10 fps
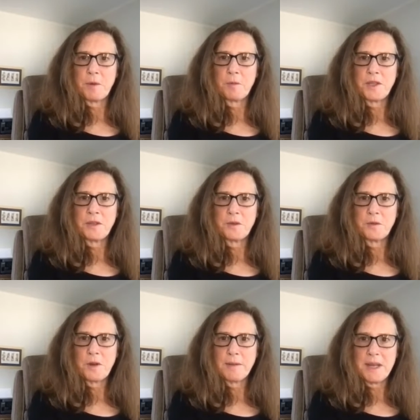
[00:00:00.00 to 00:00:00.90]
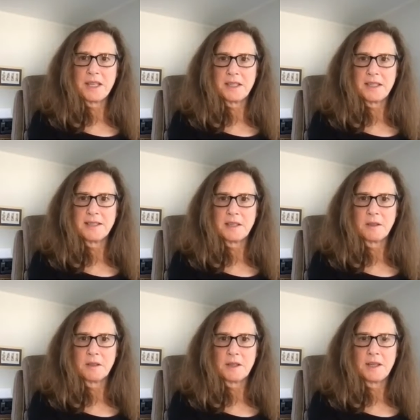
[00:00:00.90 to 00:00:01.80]
what we do, try to make it
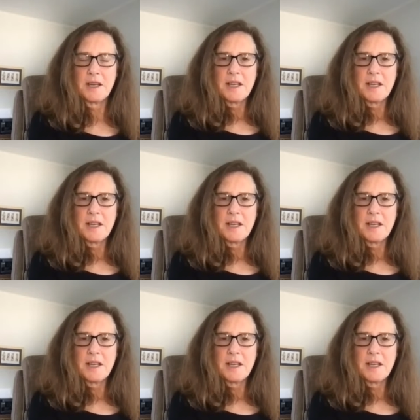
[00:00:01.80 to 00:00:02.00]
easier. And